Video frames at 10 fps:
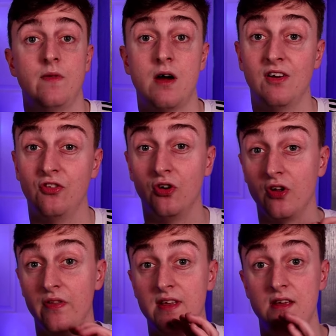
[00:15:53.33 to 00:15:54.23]
Now let's look
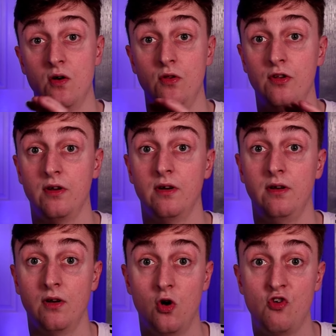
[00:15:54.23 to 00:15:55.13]
at the under
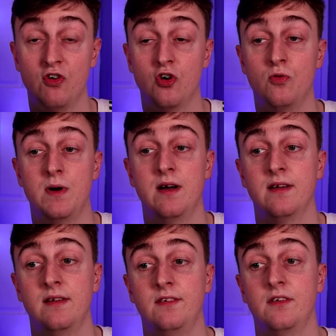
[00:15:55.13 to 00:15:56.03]
and over goal
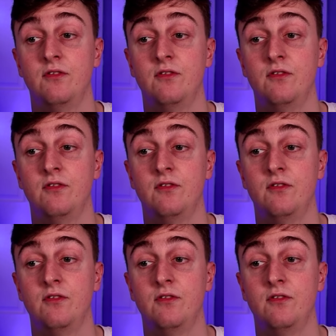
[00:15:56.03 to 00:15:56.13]
markets.